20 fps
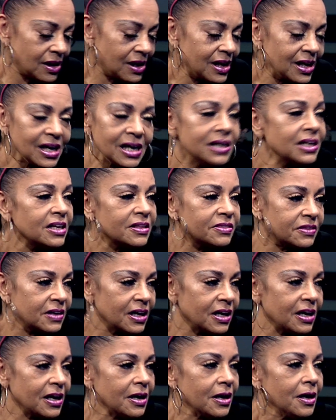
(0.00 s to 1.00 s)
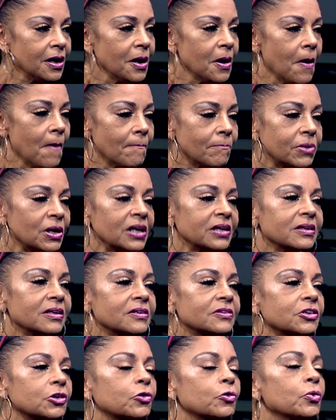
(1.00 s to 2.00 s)
anything but
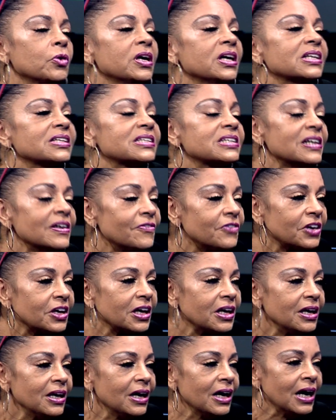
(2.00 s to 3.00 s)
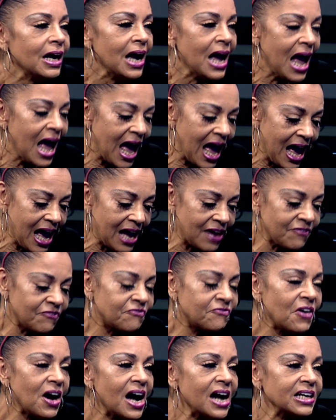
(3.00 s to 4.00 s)
the creativity and
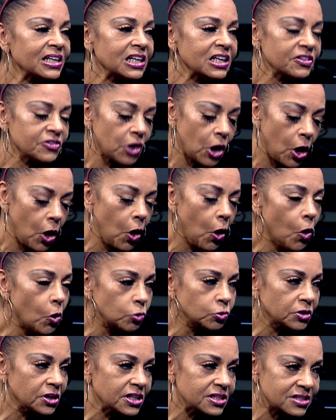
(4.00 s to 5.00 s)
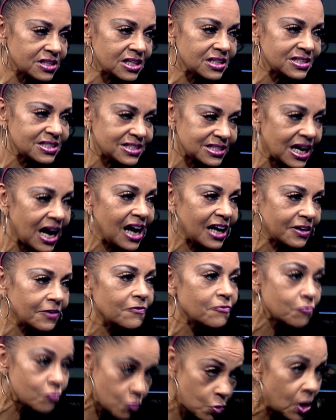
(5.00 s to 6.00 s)
finding the wholeness inside
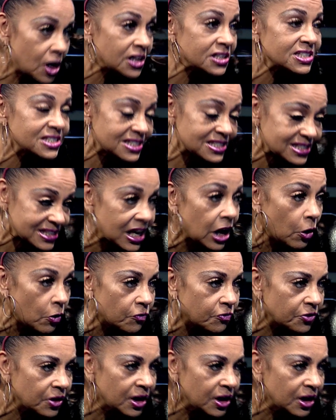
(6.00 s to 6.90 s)
of oneself.